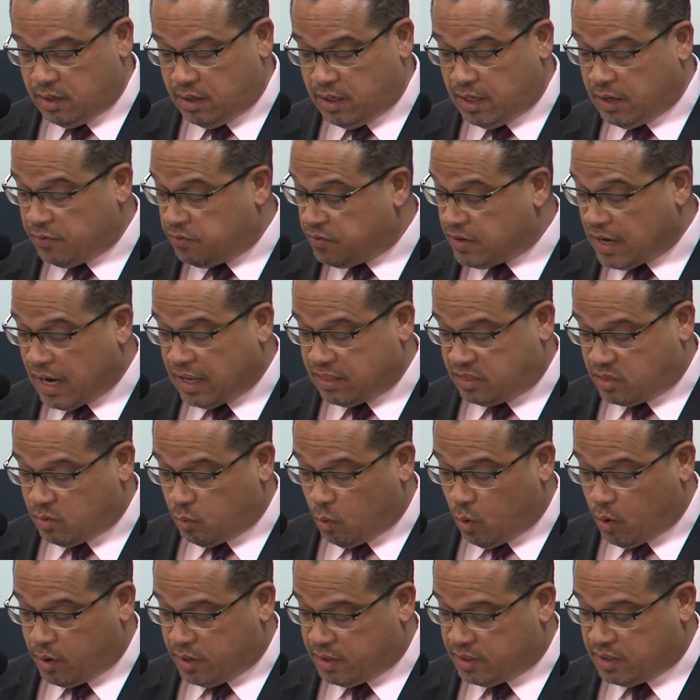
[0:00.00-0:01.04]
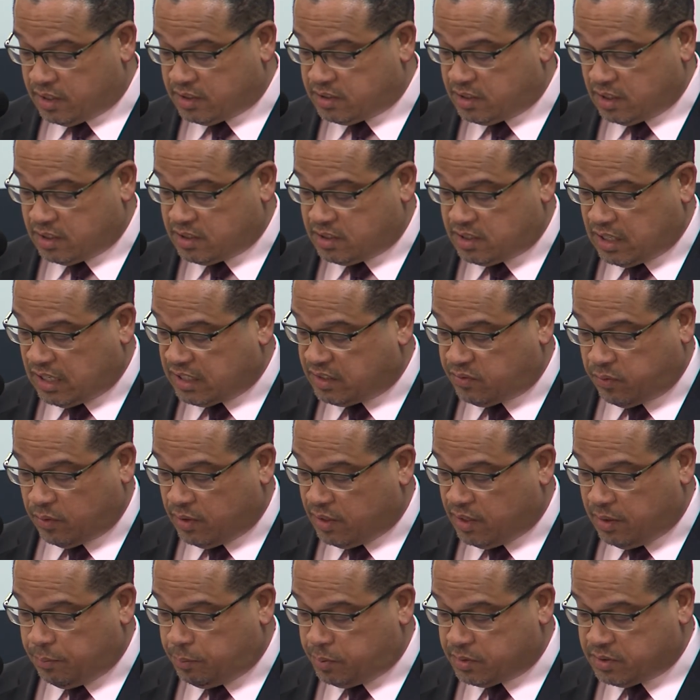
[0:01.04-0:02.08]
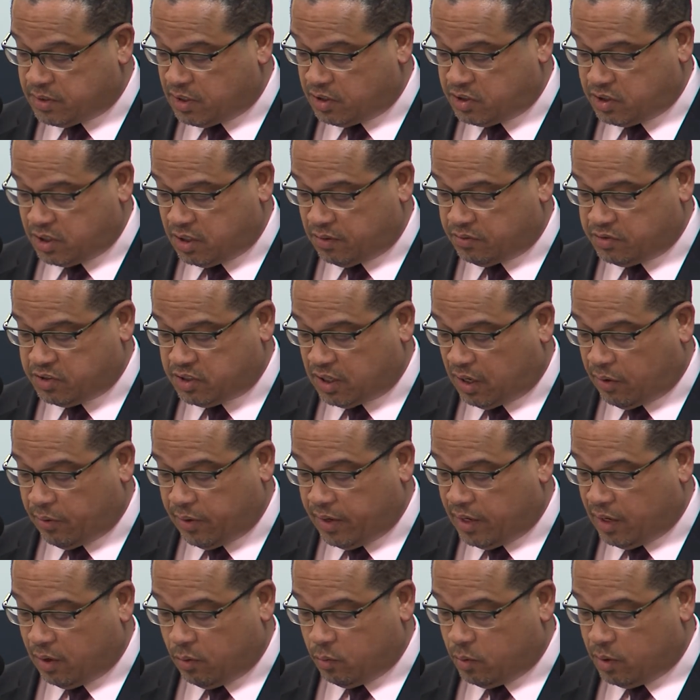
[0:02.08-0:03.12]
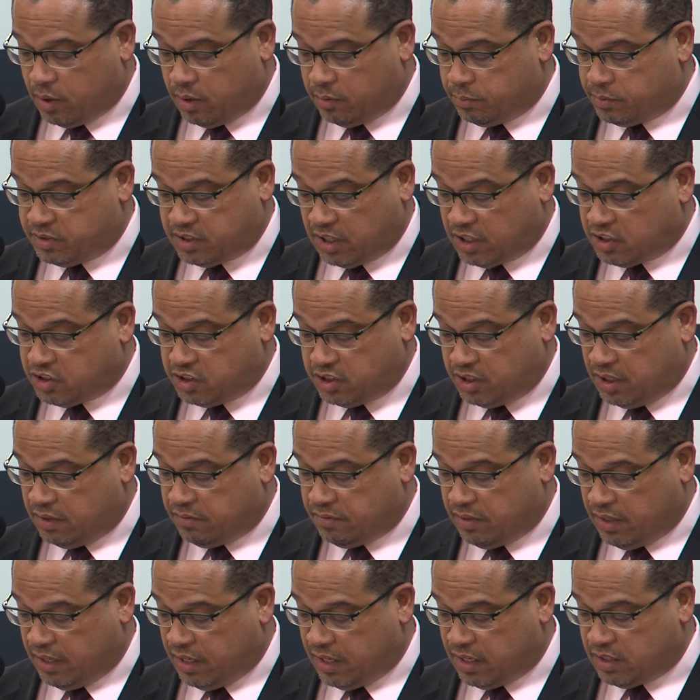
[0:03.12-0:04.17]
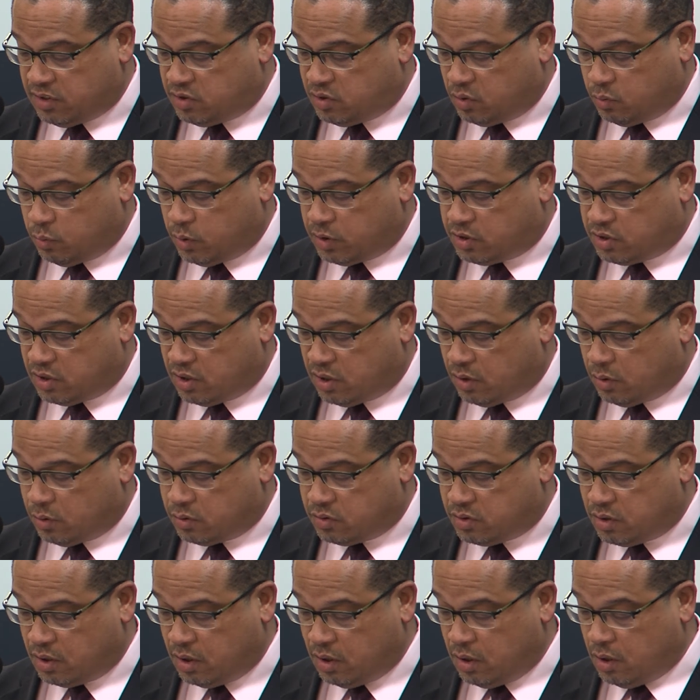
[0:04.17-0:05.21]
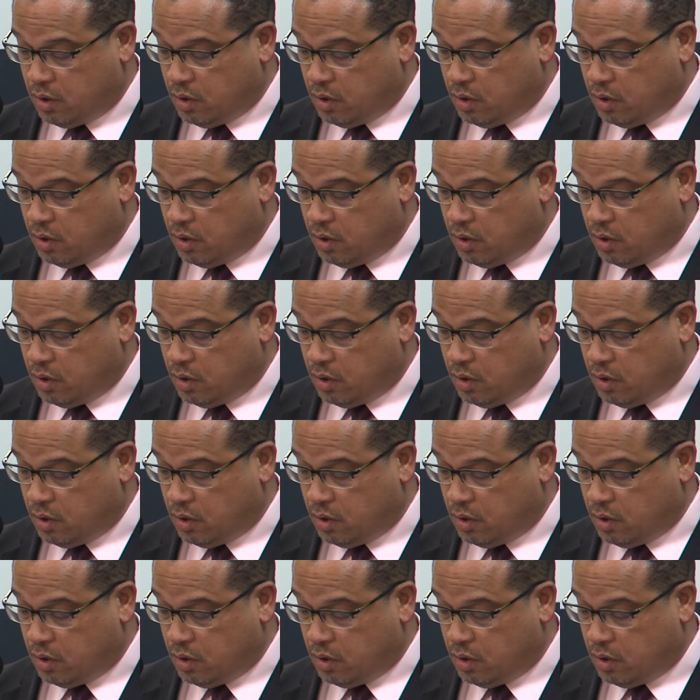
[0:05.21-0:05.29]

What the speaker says: If not thwarted, the successful imposition of Sharia will achieve the end to which those